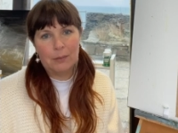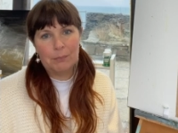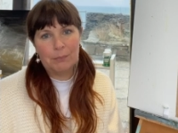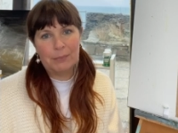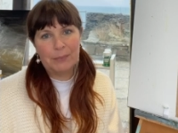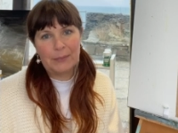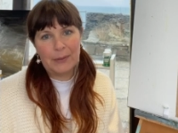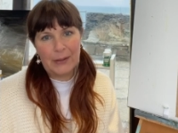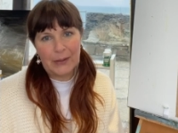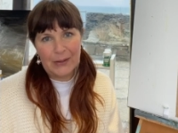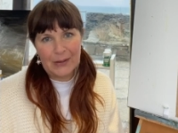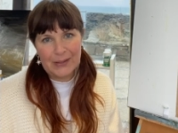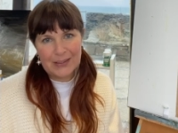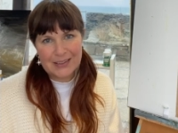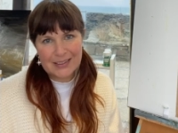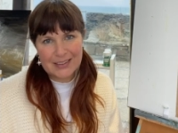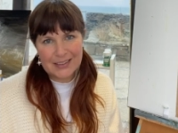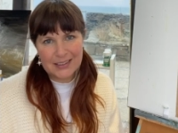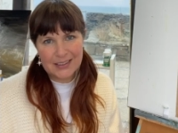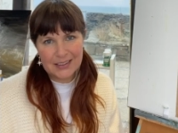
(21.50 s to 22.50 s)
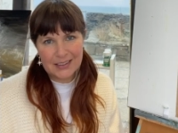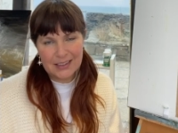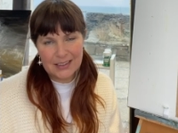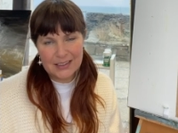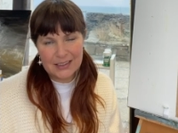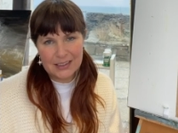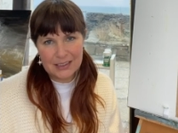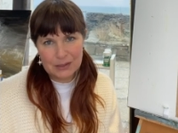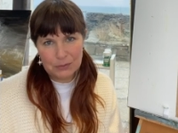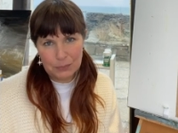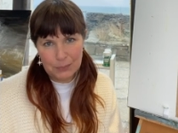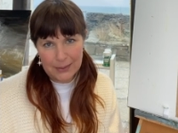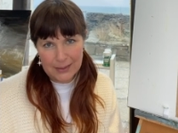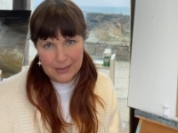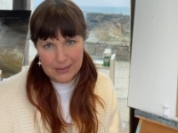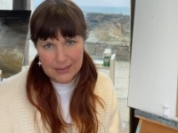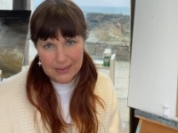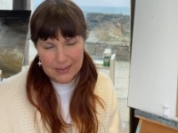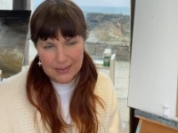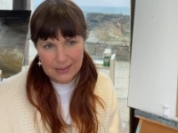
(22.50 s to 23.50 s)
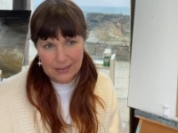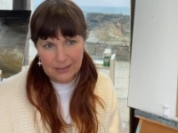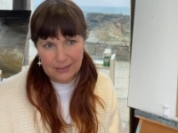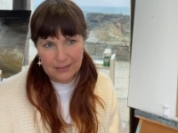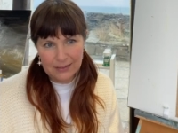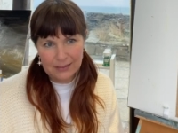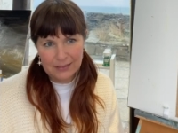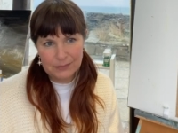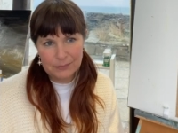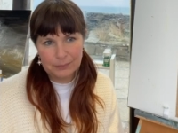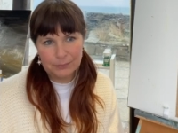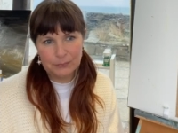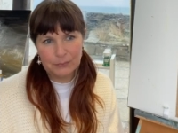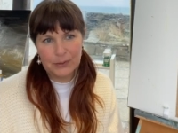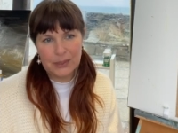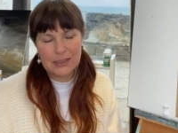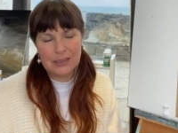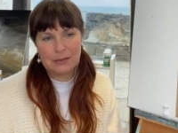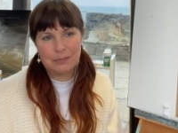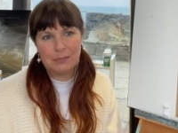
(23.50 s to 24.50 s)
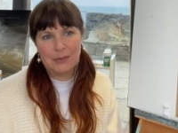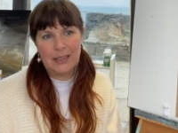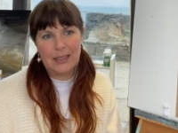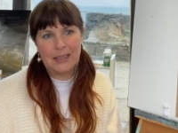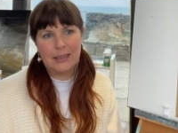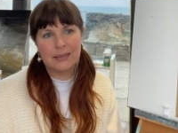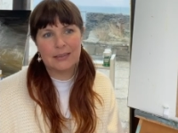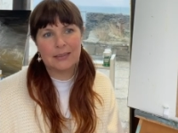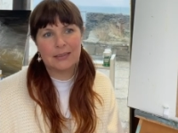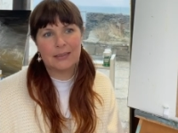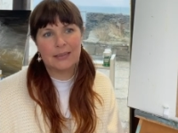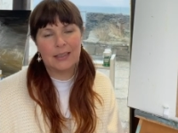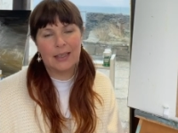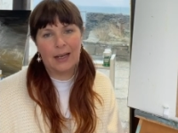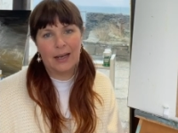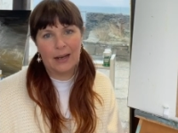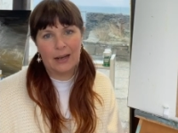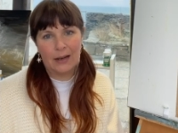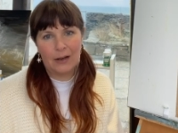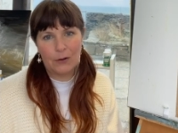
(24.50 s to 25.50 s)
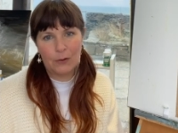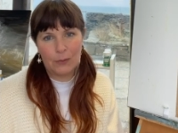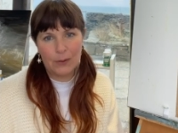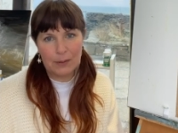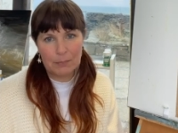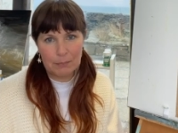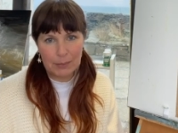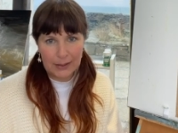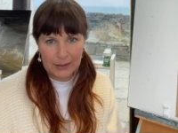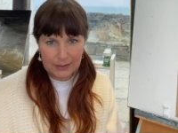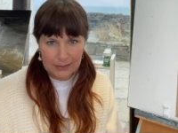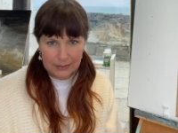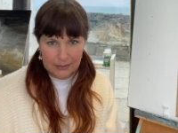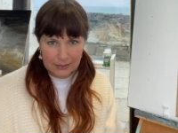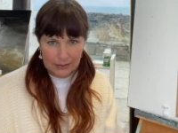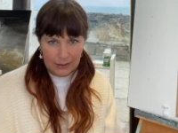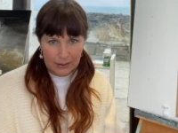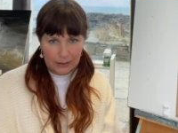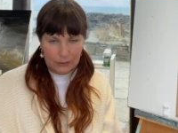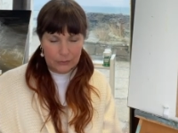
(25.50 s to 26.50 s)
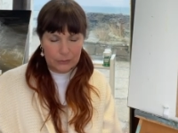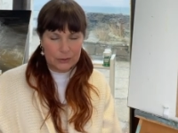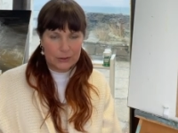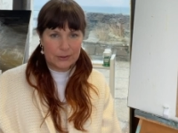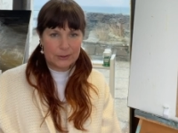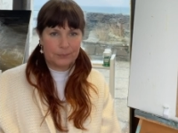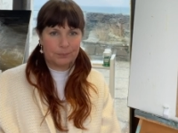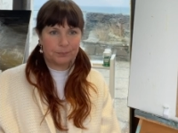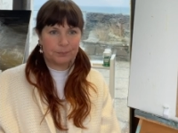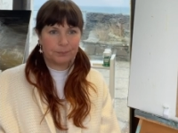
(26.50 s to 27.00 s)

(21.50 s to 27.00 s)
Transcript: but it is winter, which means now I'm back in the house